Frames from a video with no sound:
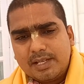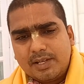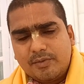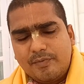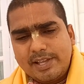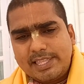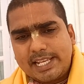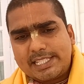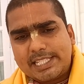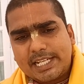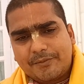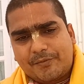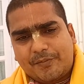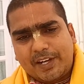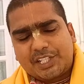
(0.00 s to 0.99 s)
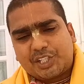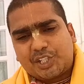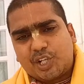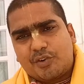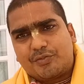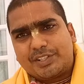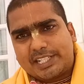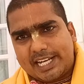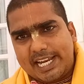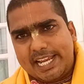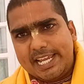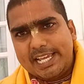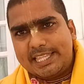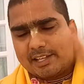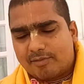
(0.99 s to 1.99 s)
when there is a reflection of
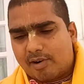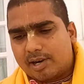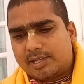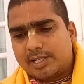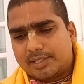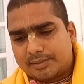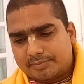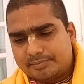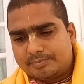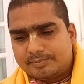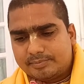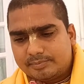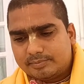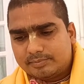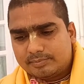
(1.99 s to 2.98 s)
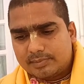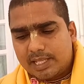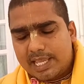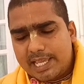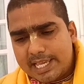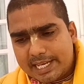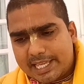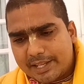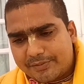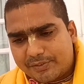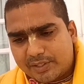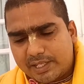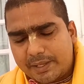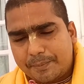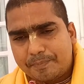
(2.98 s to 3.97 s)
tree in the water, hear
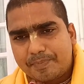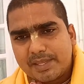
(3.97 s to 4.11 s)
carefully.